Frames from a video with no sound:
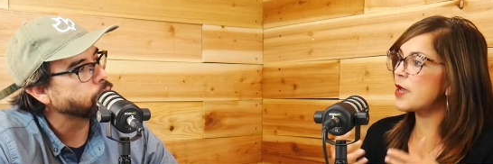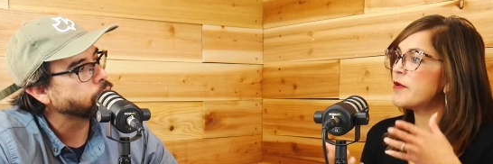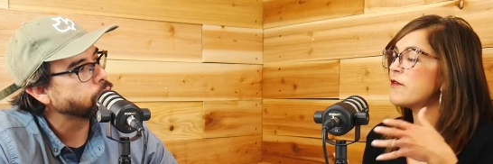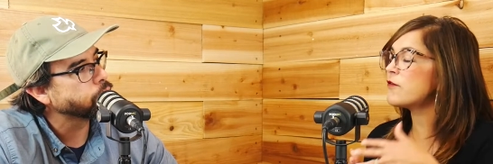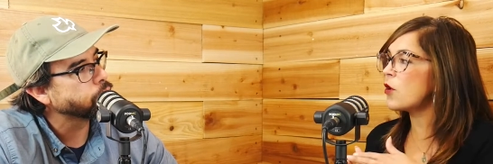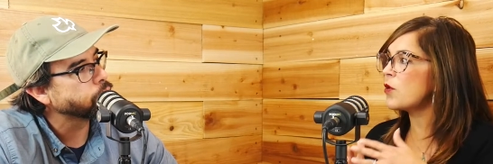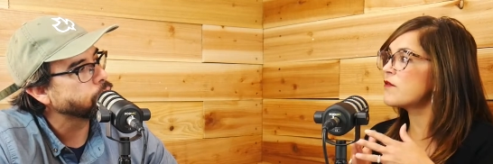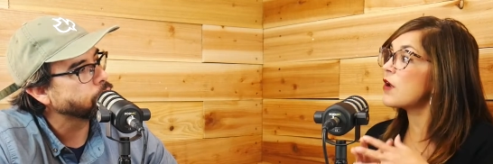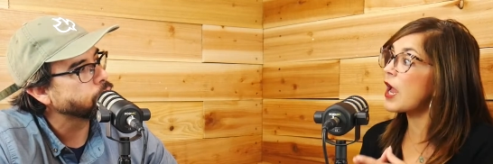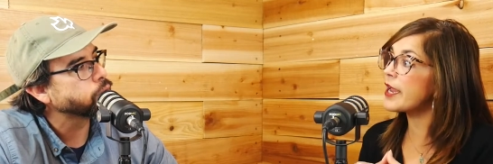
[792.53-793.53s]
Speaker 1: ebb and flow
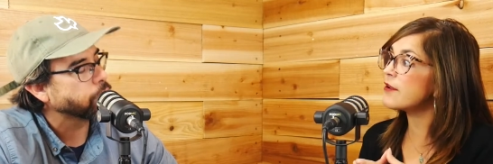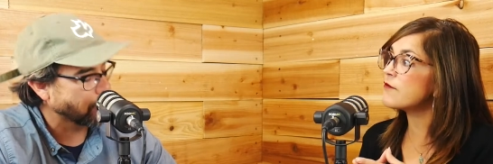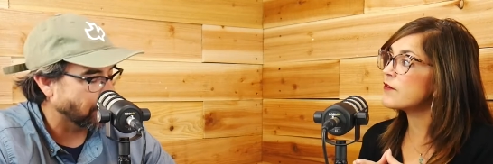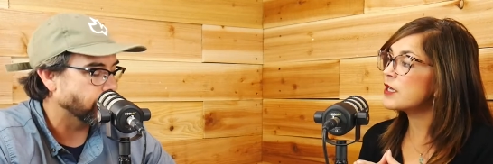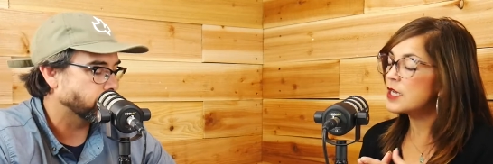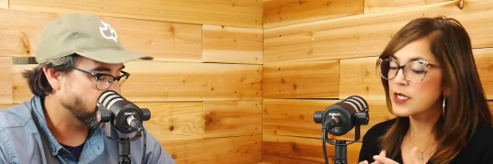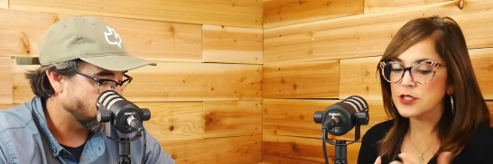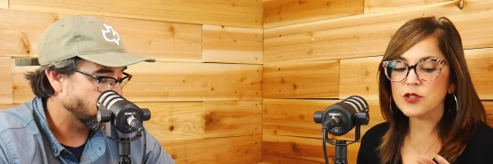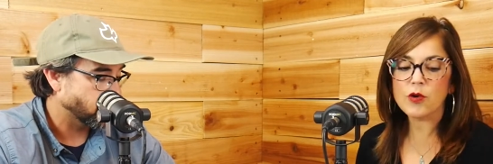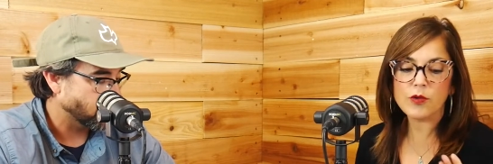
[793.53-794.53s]
of life. Yes.
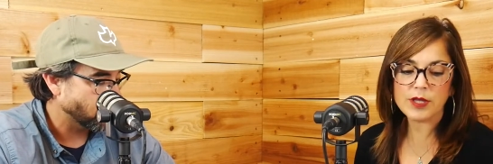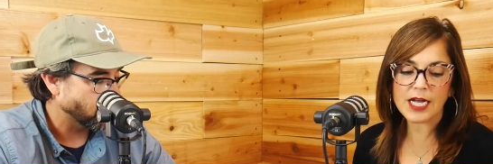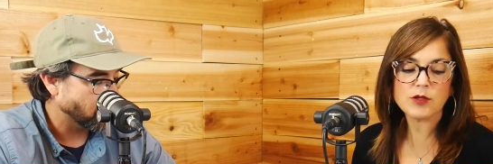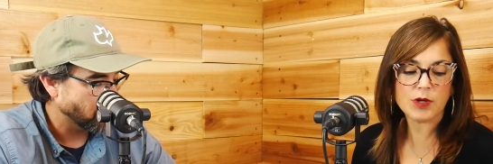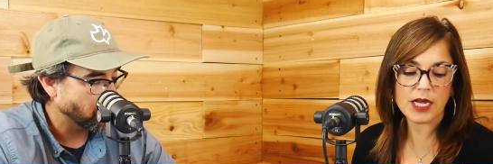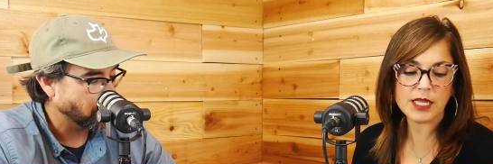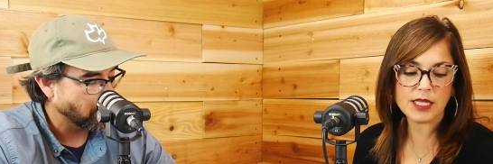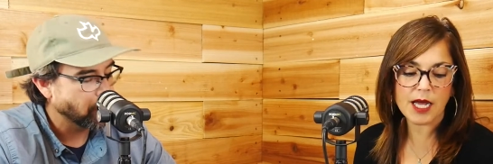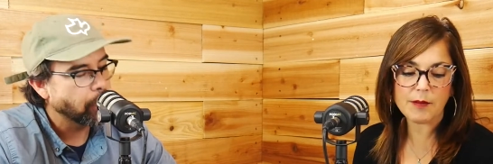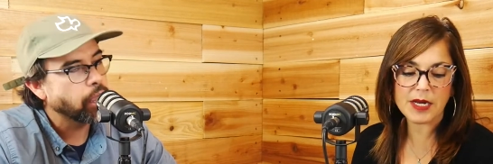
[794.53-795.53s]
So that's what I
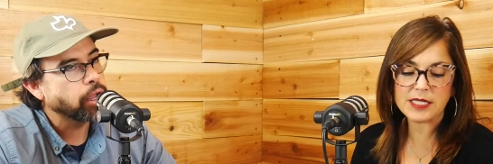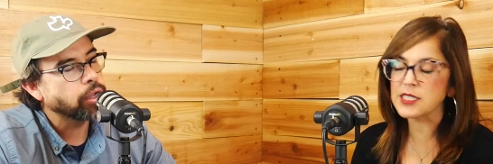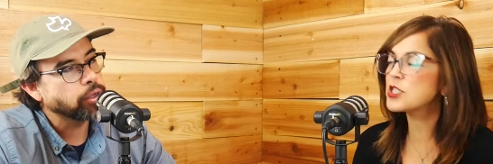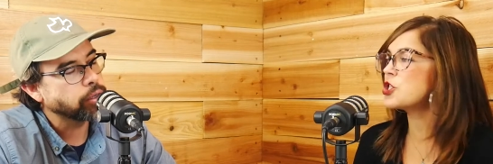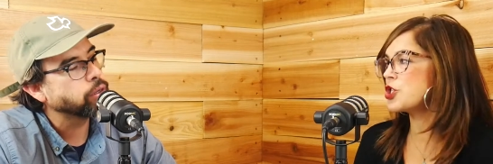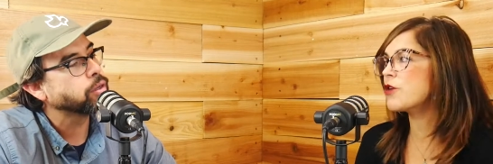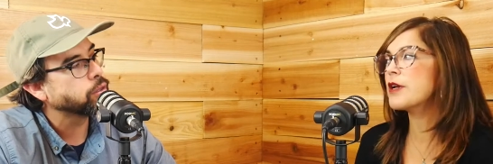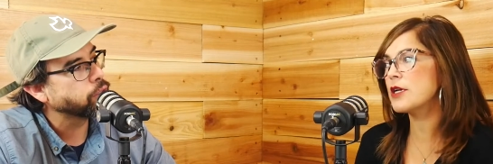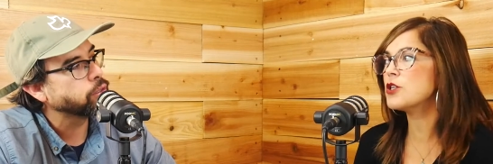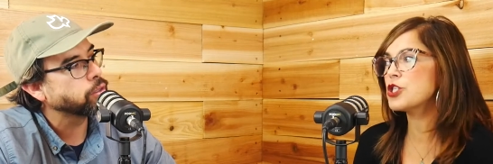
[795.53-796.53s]
think that means is a cheer
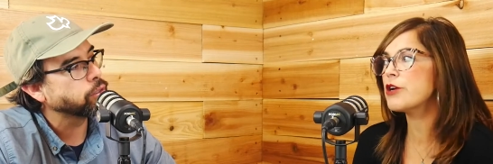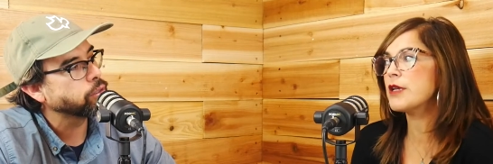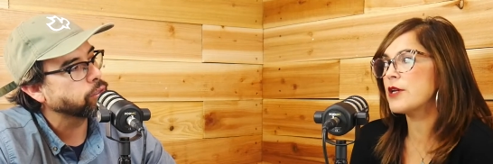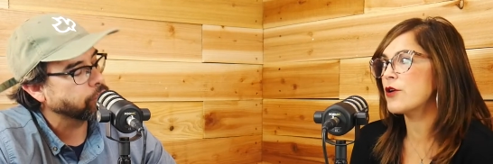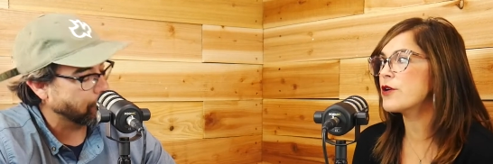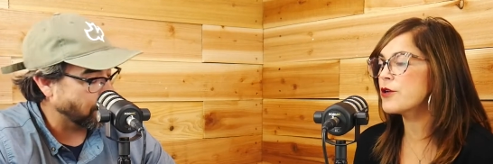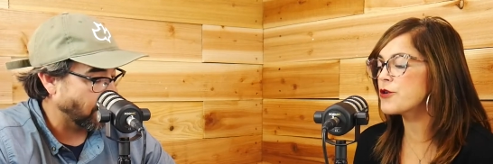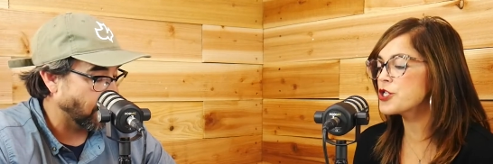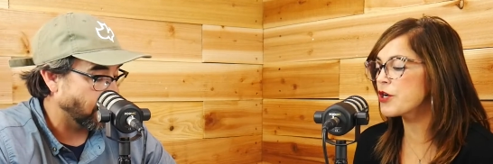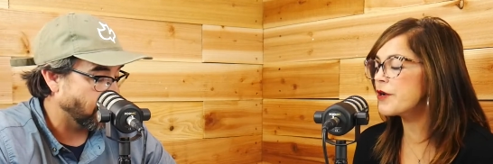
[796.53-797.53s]
cheerleader.
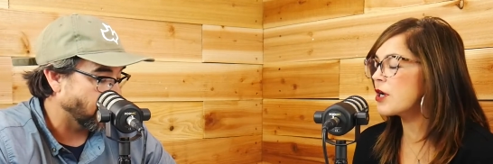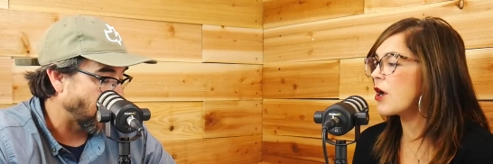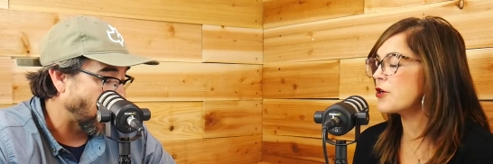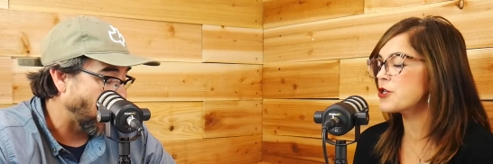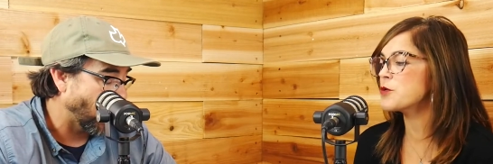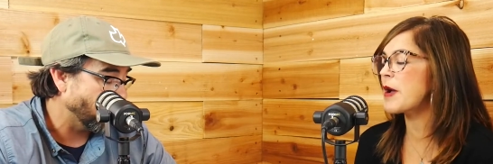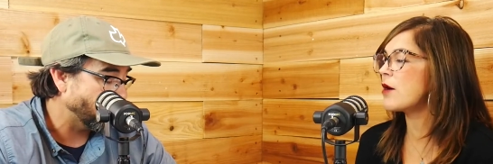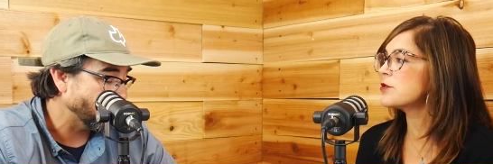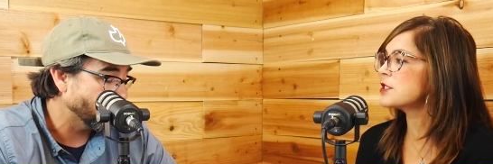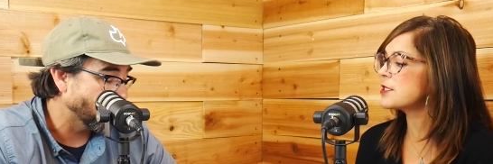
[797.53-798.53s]
You're yeah. cheering on your spouse.
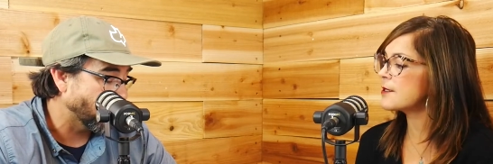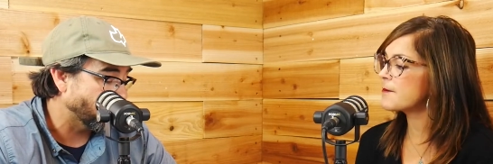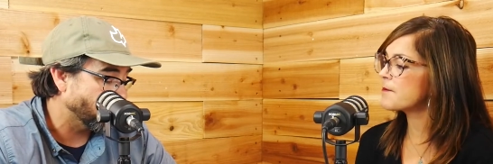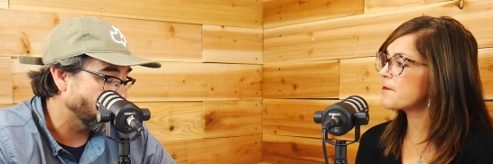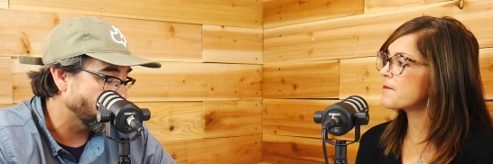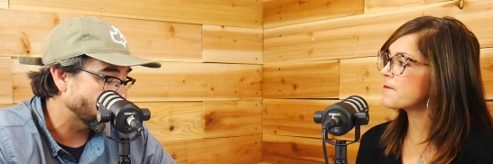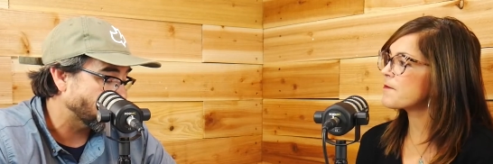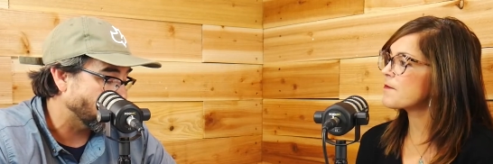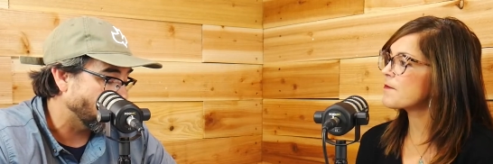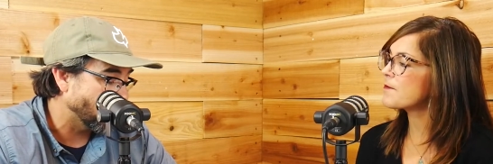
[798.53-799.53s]
I, I feel
Speaker 2: like for
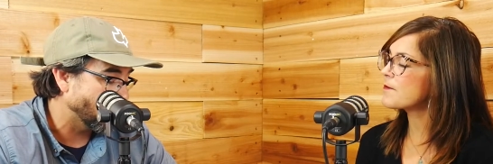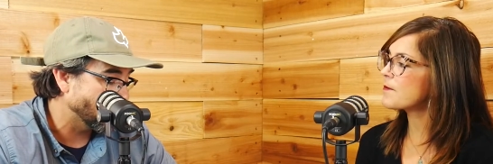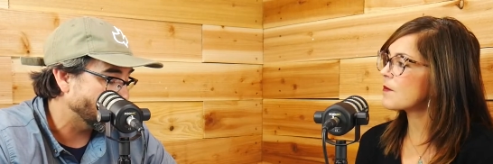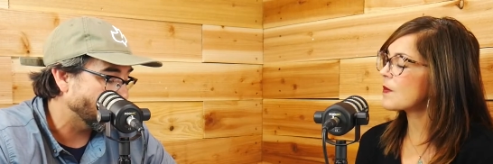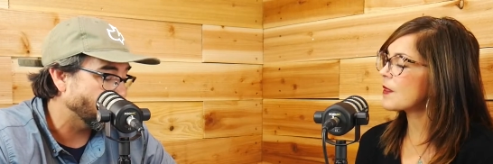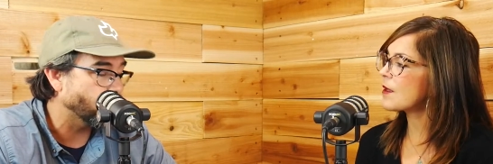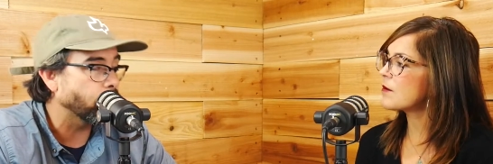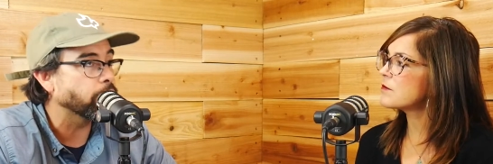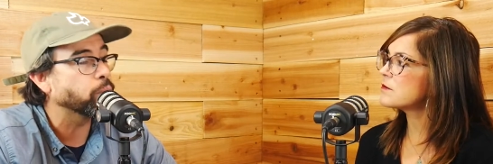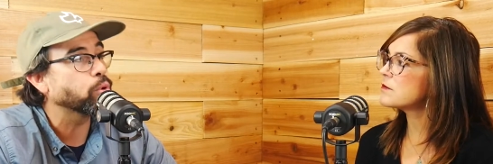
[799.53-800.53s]
this a husband would
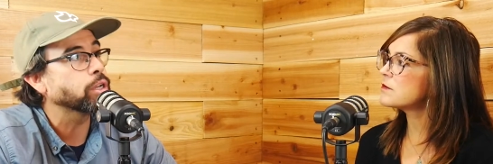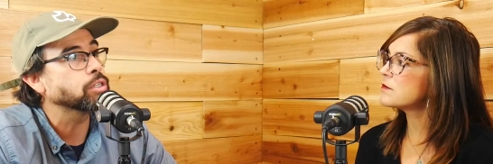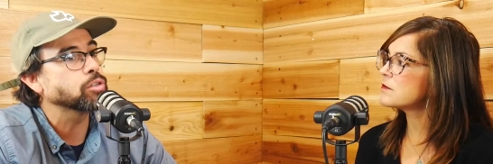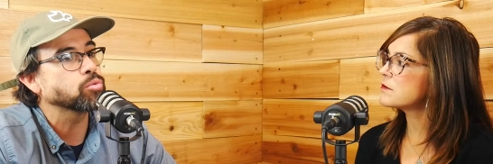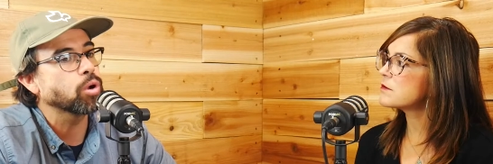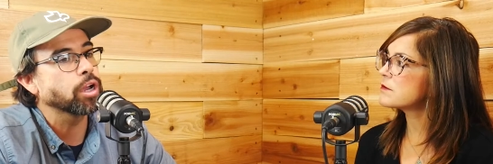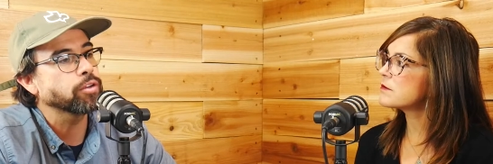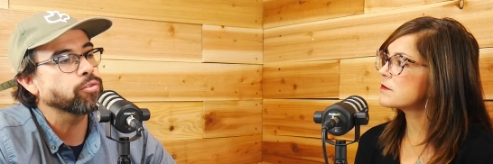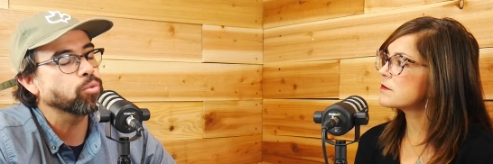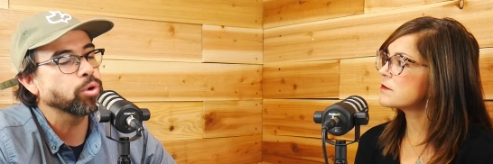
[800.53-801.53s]
want to praise his
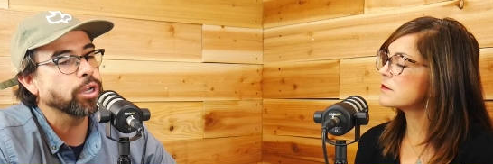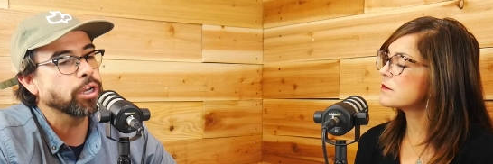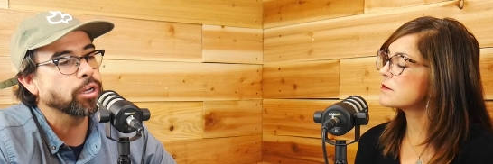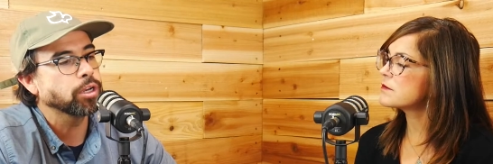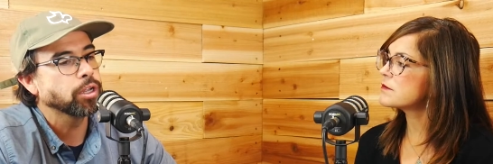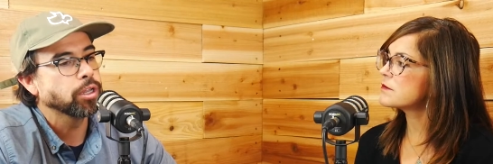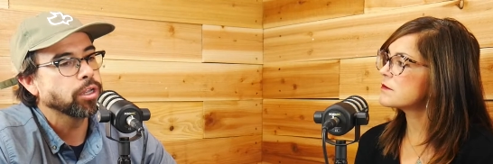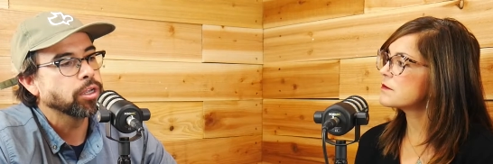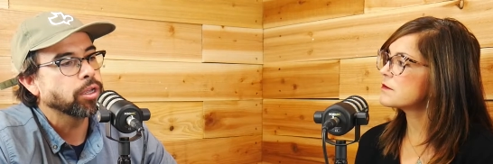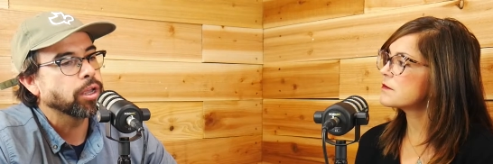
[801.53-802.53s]
wife when
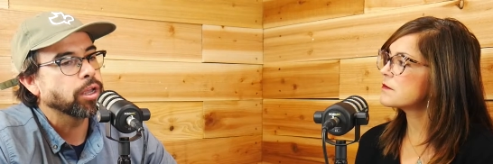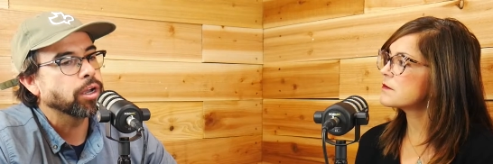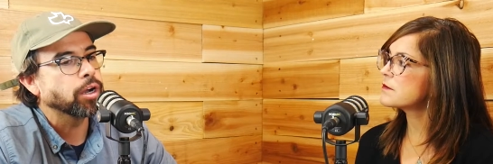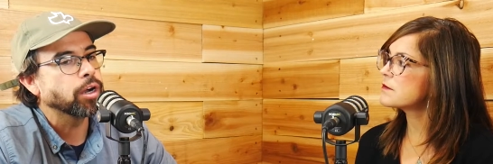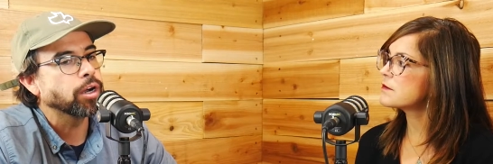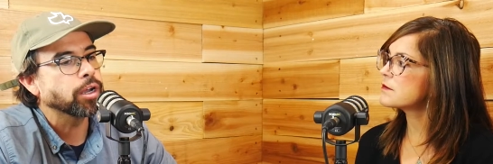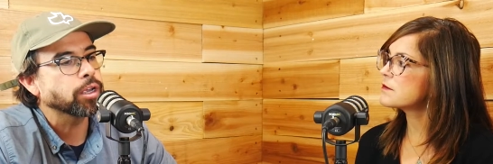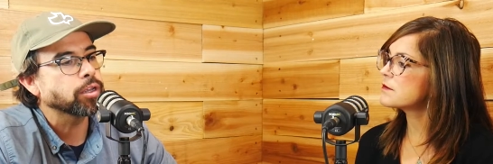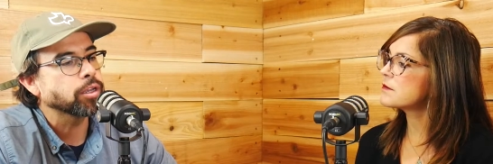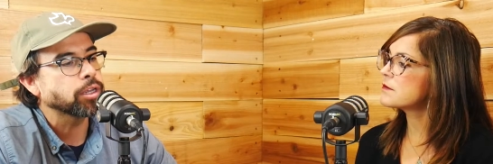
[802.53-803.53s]
uh,
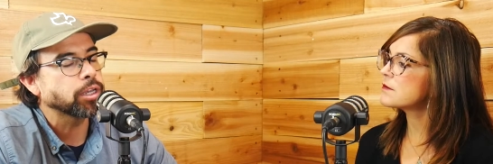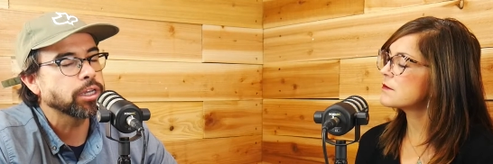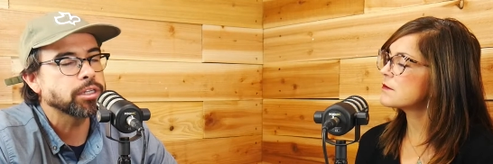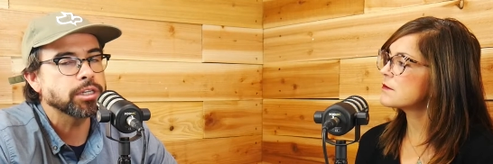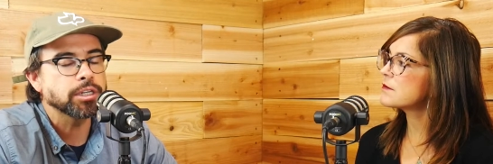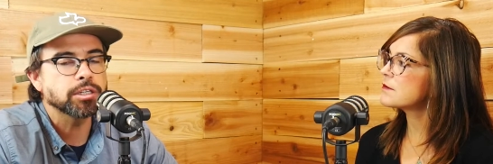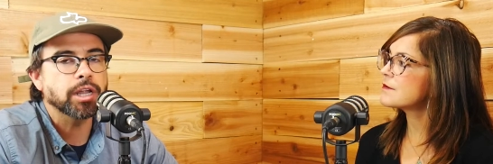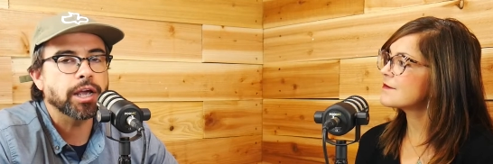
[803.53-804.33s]
he sees